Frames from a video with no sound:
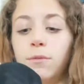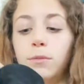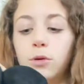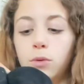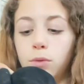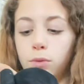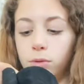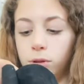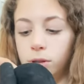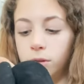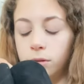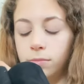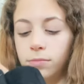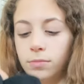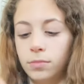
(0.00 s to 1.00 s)

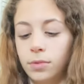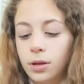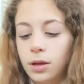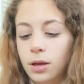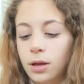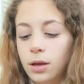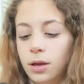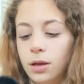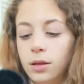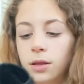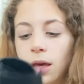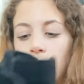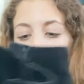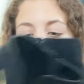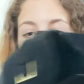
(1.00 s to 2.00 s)
Kohl's.
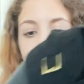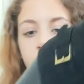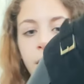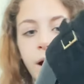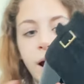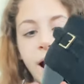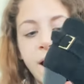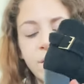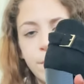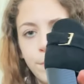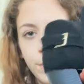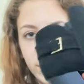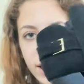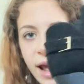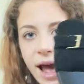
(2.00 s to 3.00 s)
They have a
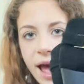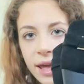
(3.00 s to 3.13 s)
pretty high